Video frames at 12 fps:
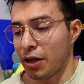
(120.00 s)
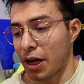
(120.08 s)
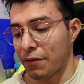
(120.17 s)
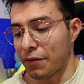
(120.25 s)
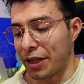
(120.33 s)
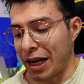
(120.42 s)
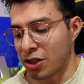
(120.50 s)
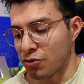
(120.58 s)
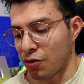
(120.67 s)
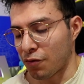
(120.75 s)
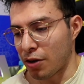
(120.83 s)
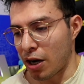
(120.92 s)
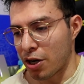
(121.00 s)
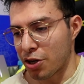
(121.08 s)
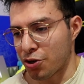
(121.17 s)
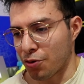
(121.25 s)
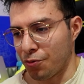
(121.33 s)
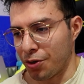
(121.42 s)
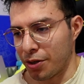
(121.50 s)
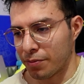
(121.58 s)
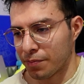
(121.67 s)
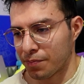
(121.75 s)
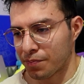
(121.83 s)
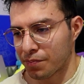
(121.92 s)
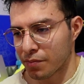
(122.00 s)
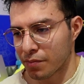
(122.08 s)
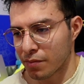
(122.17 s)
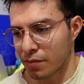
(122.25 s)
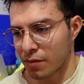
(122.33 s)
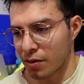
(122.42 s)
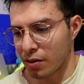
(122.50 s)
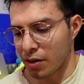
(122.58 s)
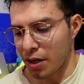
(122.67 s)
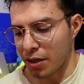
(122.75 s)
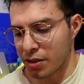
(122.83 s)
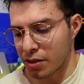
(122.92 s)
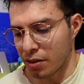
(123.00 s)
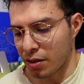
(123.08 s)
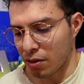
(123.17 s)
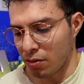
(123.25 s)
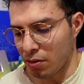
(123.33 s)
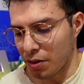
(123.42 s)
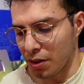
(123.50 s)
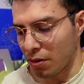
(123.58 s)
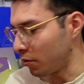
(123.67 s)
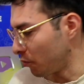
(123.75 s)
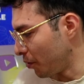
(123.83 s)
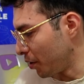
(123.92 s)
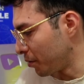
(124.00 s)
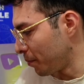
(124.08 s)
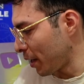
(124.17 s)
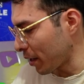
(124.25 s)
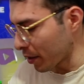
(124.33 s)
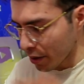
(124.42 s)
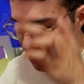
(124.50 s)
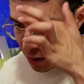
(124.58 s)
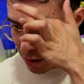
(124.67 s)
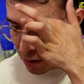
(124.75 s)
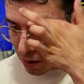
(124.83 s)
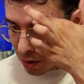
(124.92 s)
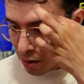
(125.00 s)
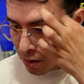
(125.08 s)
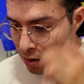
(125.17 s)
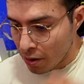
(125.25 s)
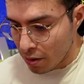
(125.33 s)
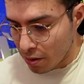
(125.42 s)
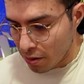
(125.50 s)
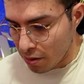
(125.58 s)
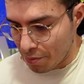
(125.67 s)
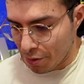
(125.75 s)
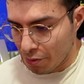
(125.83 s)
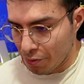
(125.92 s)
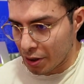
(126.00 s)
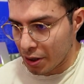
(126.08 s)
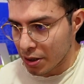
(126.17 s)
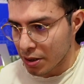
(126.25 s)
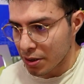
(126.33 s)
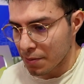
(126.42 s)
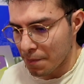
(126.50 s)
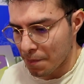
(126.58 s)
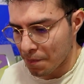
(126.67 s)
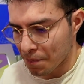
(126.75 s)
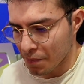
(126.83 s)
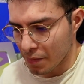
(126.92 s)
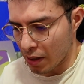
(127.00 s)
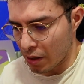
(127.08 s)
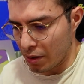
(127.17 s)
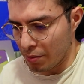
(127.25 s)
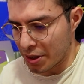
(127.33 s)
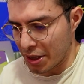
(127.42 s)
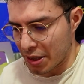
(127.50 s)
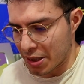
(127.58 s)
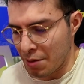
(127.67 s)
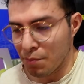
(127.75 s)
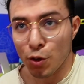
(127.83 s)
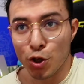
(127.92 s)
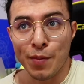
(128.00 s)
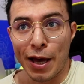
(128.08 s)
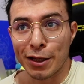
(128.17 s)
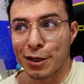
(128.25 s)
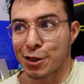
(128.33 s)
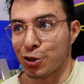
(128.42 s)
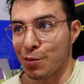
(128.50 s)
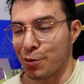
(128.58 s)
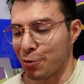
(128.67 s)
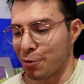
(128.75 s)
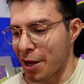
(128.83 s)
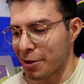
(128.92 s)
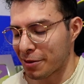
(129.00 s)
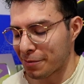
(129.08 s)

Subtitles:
have an answer for Archer Queen. Right, he's gonna go all the way in the back. Let me go with this. Level 16 Boss Bandit is gonna be great.